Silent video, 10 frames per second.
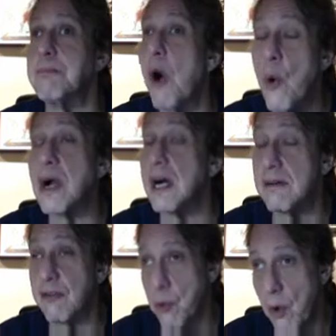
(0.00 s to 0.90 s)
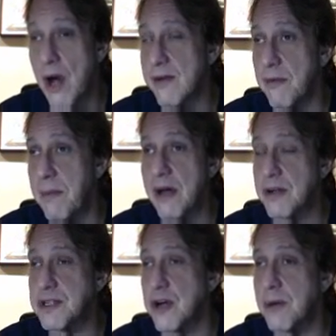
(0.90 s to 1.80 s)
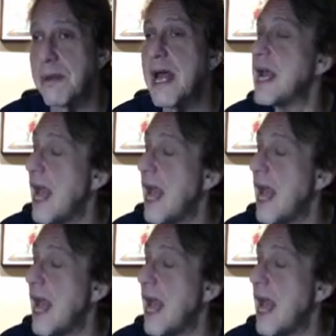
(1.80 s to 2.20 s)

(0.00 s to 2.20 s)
mocha, for want of a better term.